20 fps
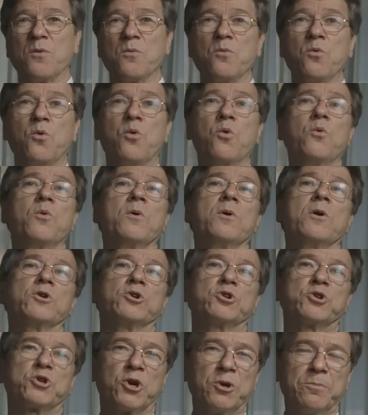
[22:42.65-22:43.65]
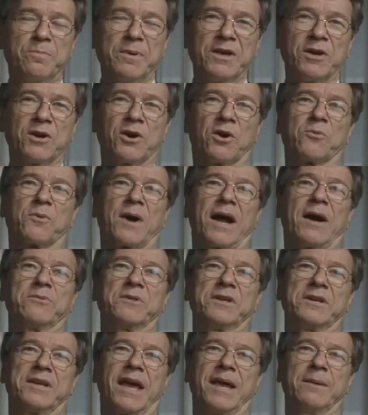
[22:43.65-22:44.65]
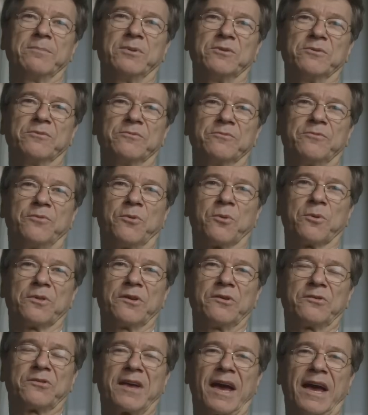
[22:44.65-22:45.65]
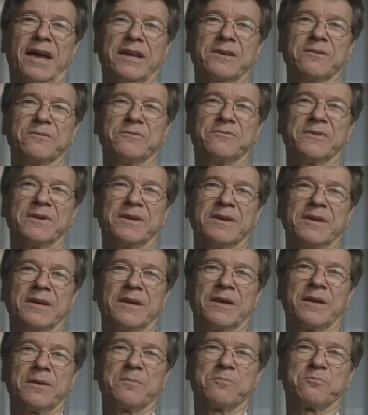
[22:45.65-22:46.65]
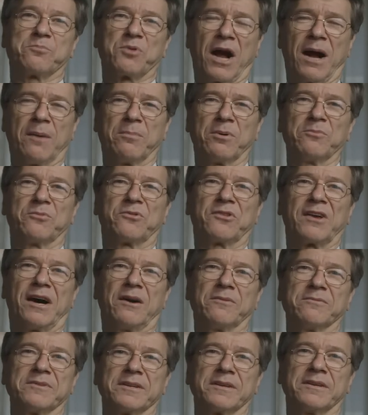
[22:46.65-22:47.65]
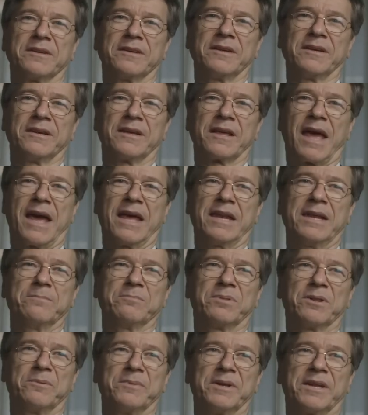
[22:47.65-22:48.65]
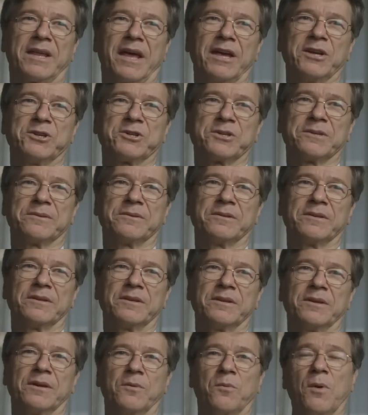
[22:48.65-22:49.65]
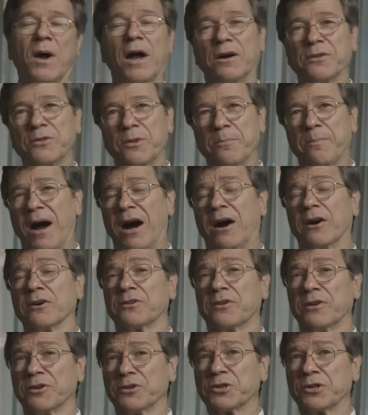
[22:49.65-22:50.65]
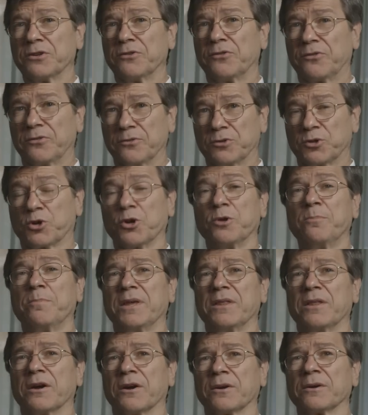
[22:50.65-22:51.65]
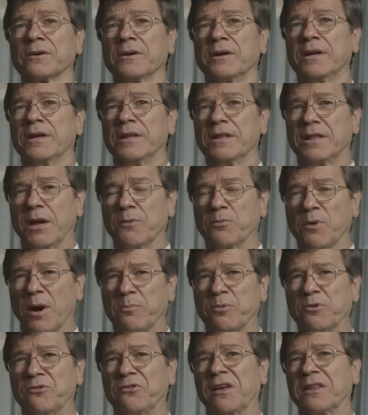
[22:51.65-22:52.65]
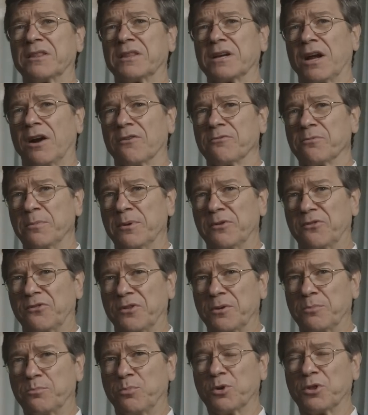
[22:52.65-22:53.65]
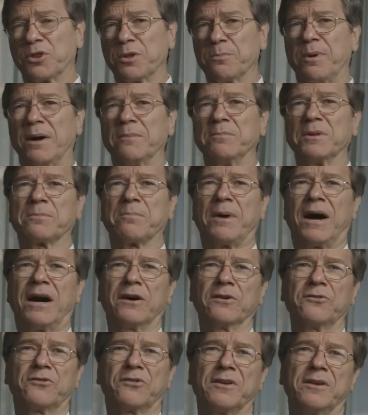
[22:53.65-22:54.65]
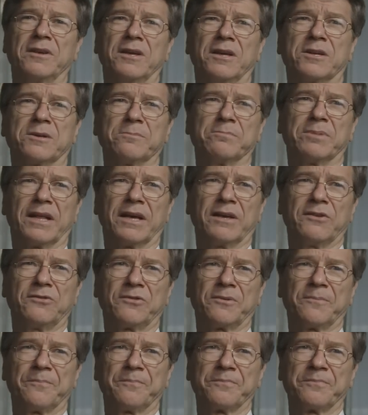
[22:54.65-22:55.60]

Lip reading: Who should be around the table for this kind of problem solving and implementation? Well, the politicians should be there. They represent the governments that put the public policy into place,